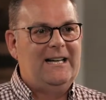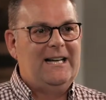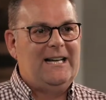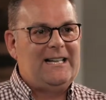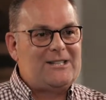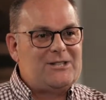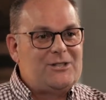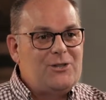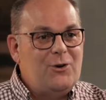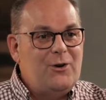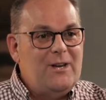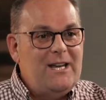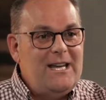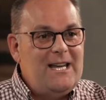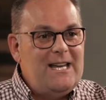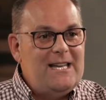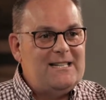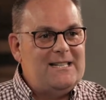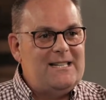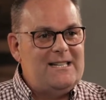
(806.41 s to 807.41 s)
It's so
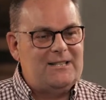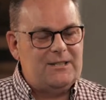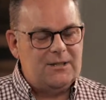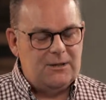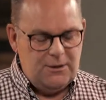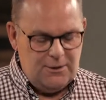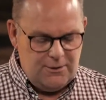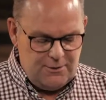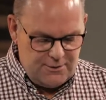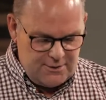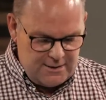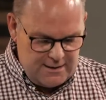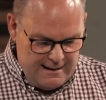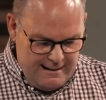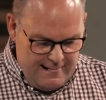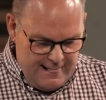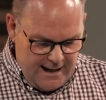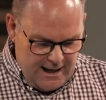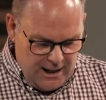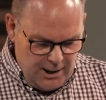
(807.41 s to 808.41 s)
easy to lose
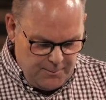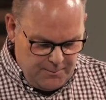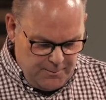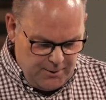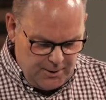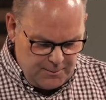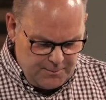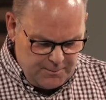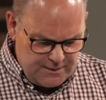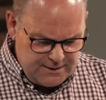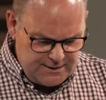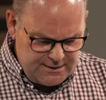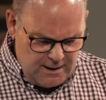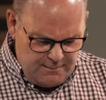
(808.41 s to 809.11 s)
our purpose.